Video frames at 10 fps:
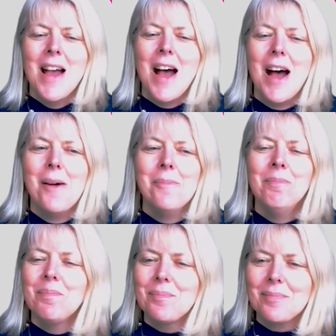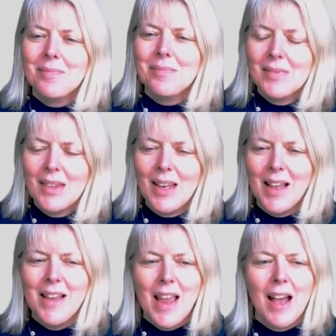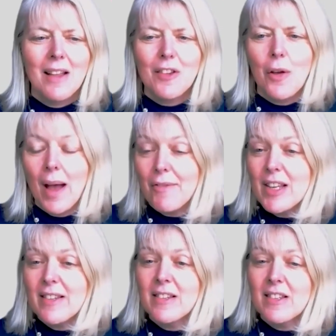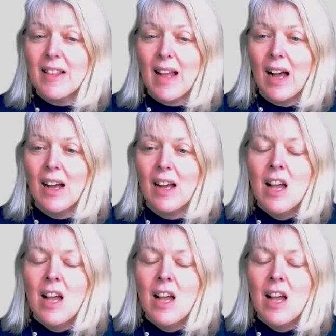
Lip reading: So have a listen to that.